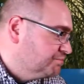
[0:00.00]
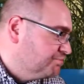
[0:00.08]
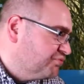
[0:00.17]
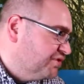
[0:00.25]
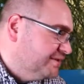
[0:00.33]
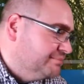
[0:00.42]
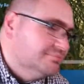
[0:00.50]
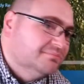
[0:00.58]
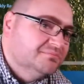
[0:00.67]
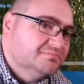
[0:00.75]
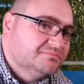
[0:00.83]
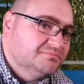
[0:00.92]
Bream
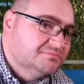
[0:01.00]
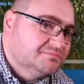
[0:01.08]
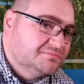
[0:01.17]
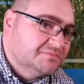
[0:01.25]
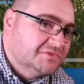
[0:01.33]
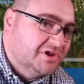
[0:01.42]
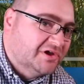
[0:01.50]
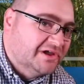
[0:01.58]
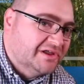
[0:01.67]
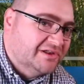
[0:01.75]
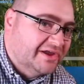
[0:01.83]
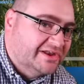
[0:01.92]

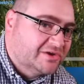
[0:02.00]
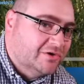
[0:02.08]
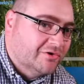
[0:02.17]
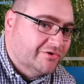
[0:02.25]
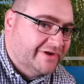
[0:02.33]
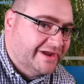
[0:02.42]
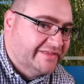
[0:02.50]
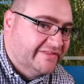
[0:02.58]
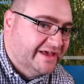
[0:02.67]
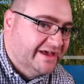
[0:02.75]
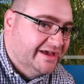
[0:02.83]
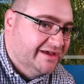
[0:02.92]
like to congregate
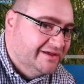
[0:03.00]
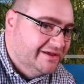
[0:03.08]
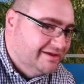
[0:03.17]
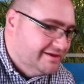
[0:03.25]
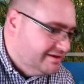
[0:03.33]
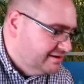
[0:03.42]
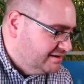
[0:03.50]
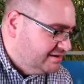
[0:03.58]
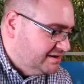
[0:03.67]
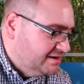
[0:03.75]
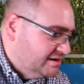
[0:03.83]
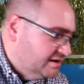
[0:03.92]
there.
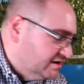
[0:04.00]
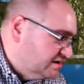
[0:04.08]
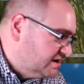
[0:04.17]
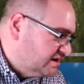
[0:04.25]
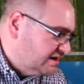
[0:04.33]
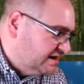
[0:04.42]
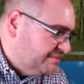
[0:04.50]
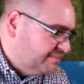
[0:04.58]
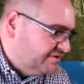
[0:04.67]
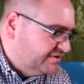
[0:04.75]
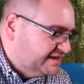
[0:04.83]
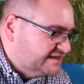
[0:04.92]
Clip
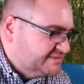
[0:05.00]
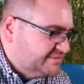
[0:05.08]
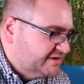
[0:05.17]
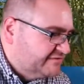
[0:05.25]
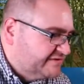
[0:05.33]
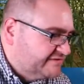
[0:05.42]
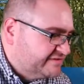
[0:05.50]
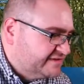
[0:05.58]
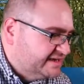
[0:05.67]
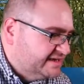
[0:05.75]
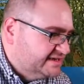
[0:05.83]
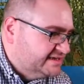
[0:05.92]
I think is about
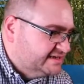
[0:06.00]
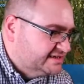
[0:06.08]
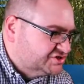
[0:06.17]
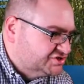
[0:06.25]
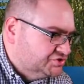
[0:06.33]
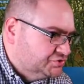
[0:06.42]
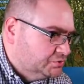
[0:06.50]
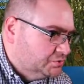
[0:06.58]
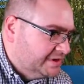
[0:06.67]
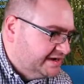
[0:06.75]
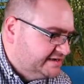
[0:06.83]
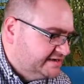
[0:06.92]
15 to
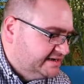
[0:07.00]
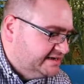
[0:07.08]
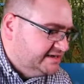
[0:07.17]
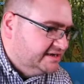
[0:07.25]
18.